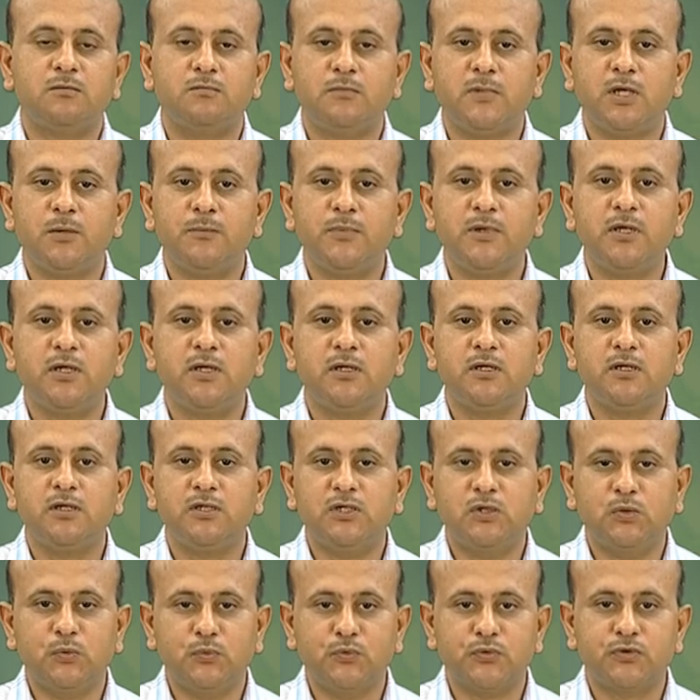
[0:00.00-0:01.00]
may be
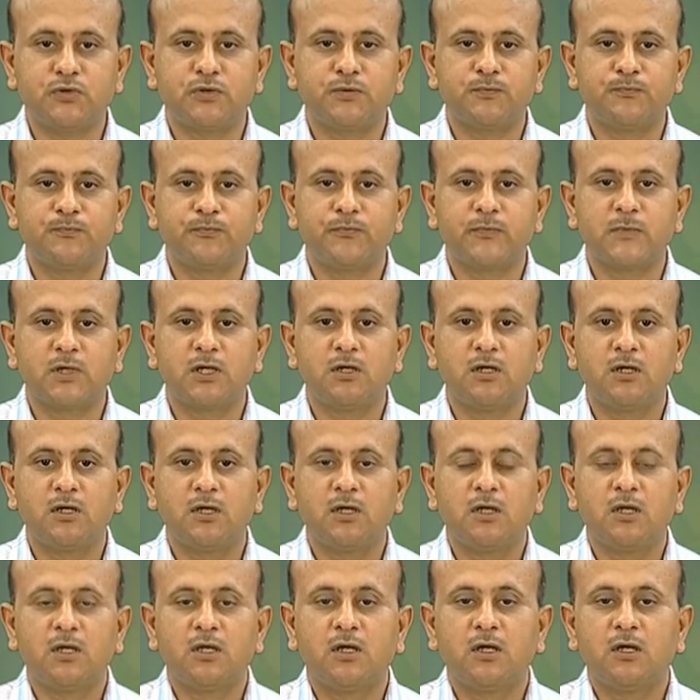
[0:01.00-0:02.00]
used.
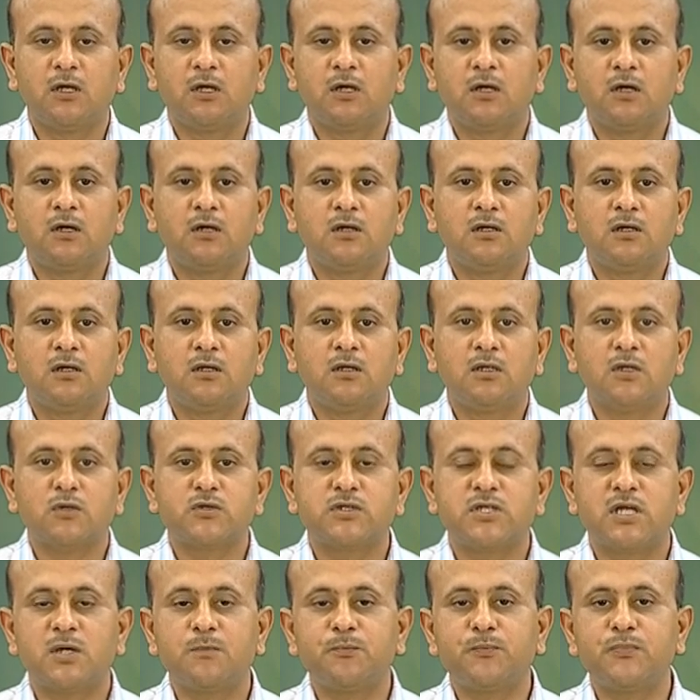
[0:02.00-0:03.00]
Now,
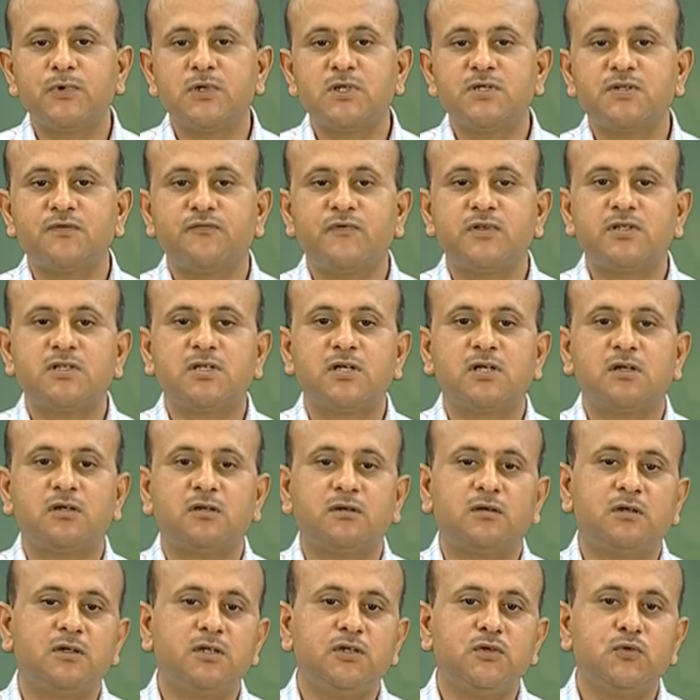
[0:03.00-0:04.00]
samples which are
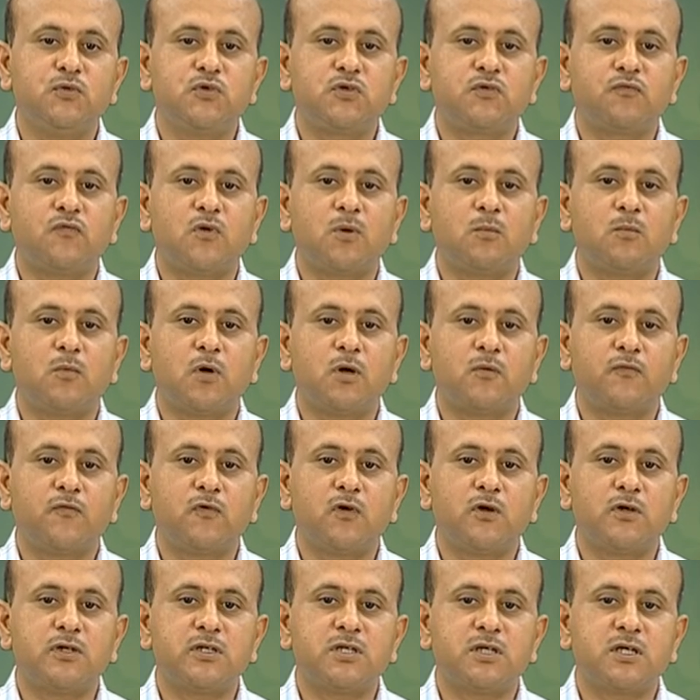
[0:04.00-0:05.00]
used for
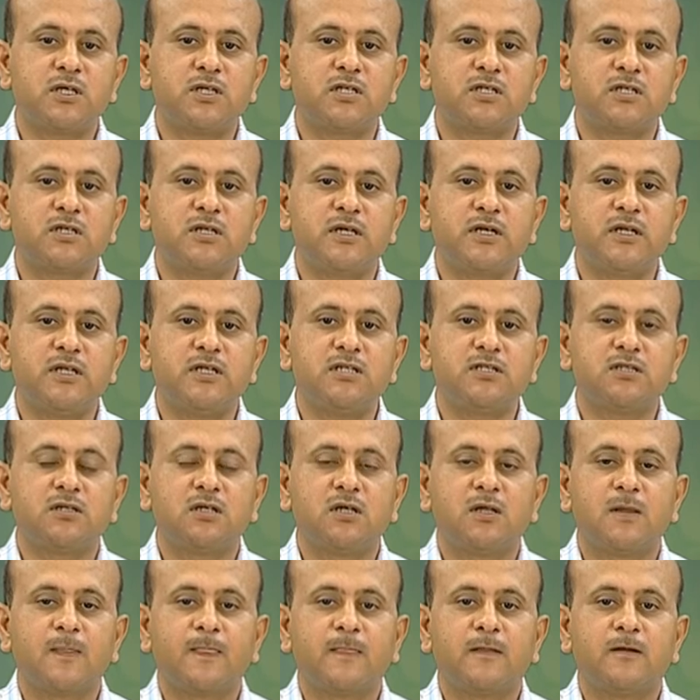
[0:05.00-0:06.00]
morphological studies
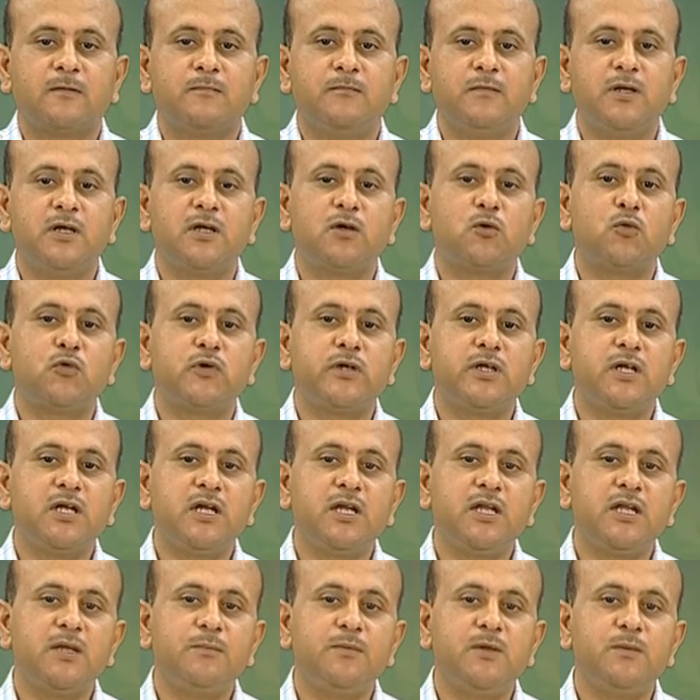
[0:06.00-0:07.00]
may
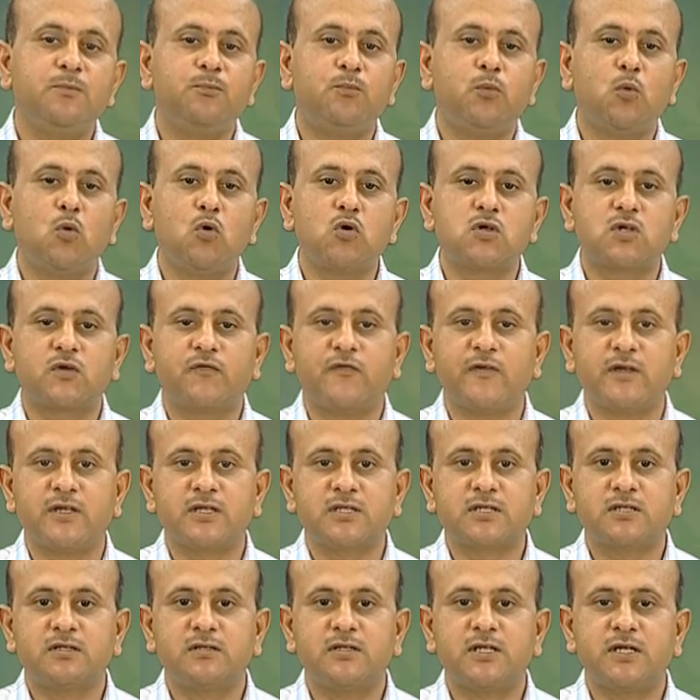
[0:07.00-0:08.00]
routinely be post
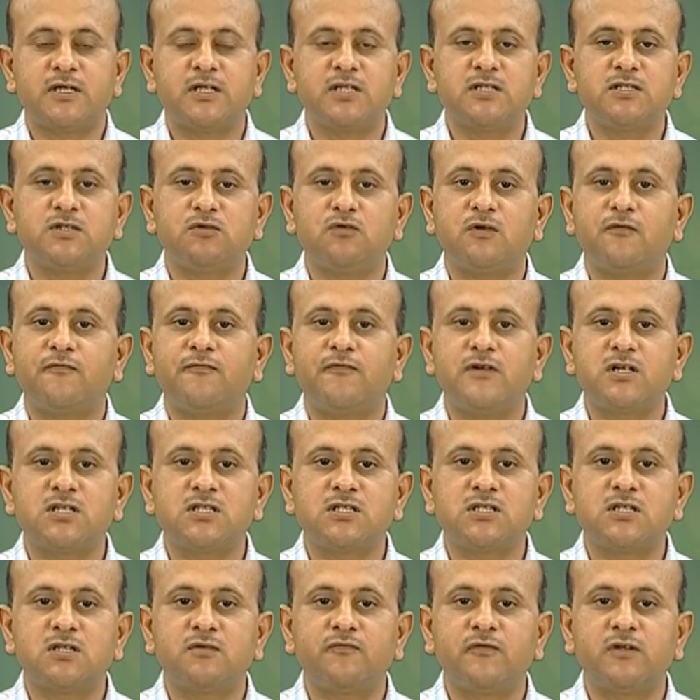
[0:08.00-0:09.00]
fixed that is you have
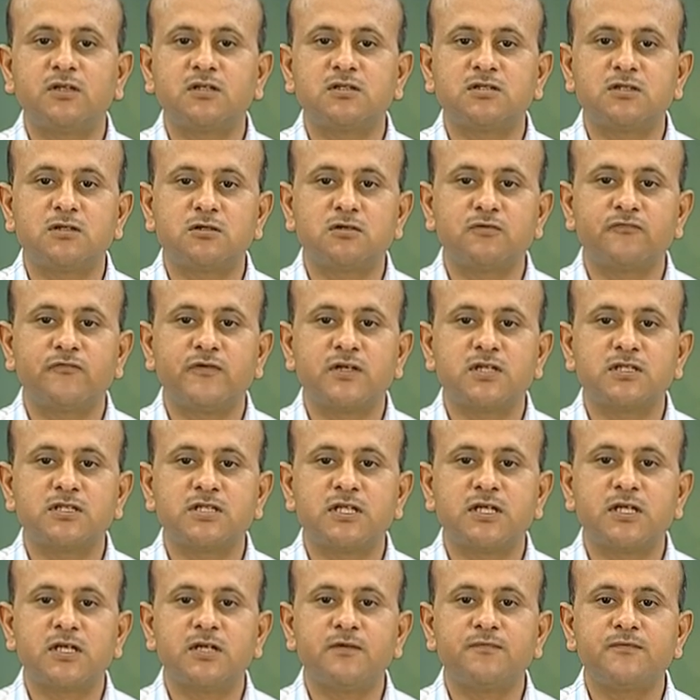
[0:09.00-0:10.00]
fixed it with certain
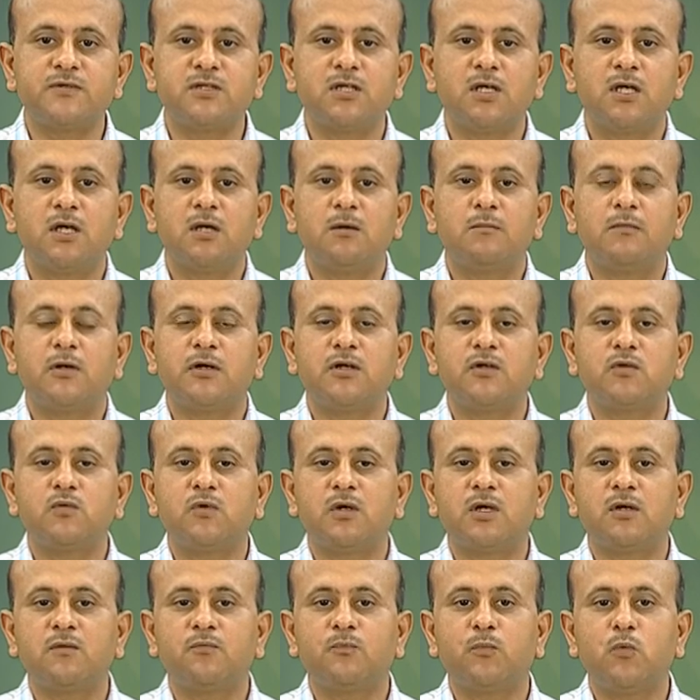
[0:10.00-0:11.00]
fixatives, but you
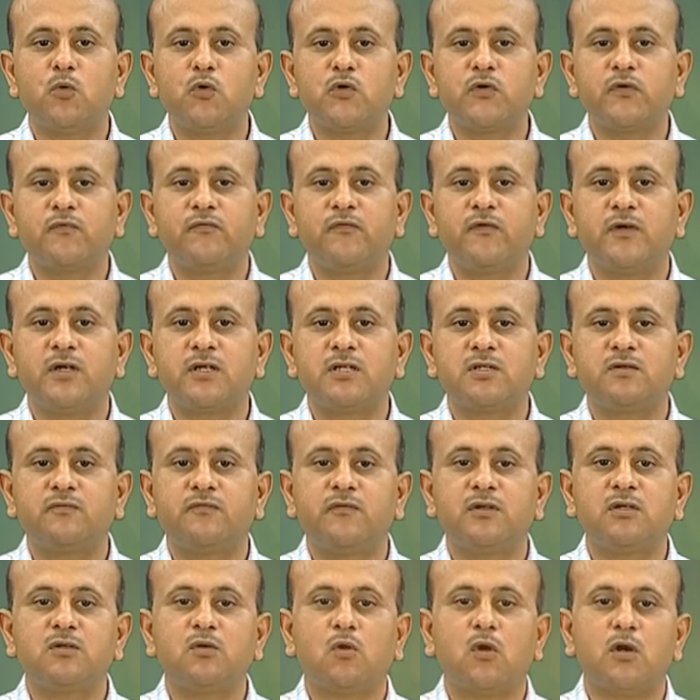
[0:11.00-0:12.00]
can post fix
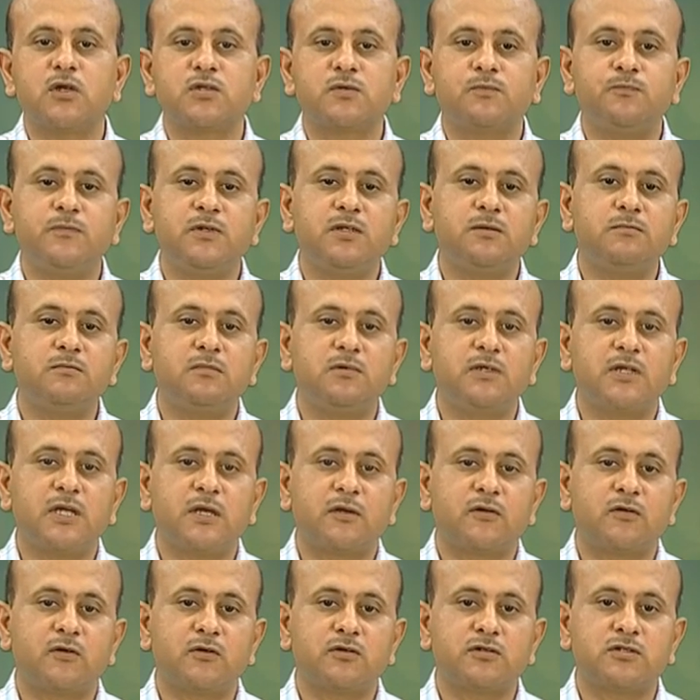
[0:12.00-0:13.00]
with osmium
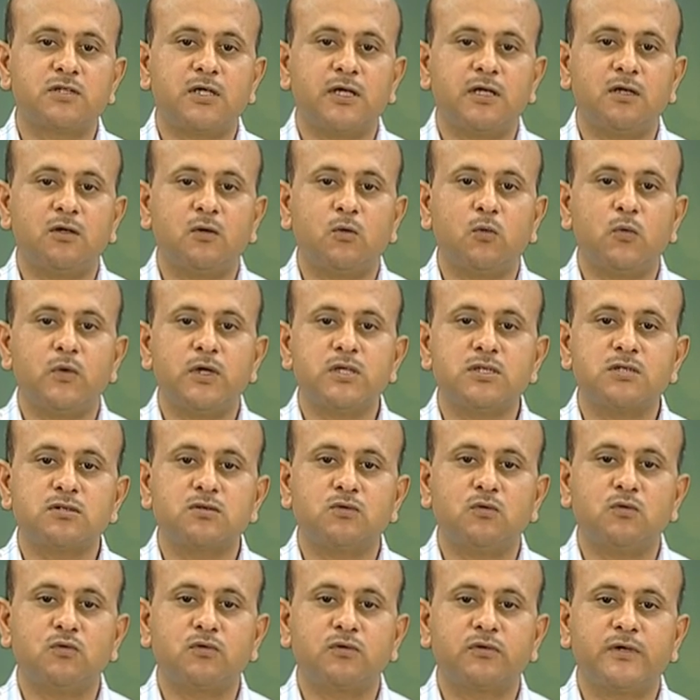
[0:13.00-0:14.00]
tetroxide
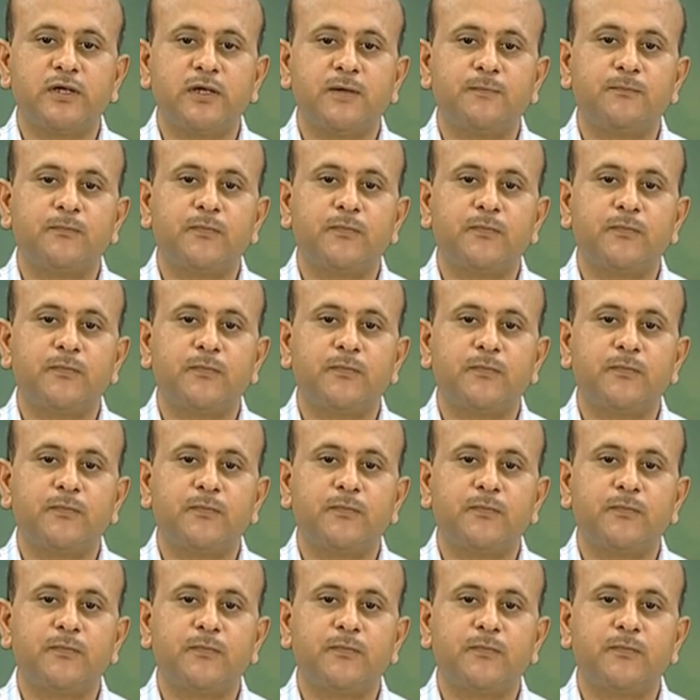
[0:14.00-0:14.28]
OSO3.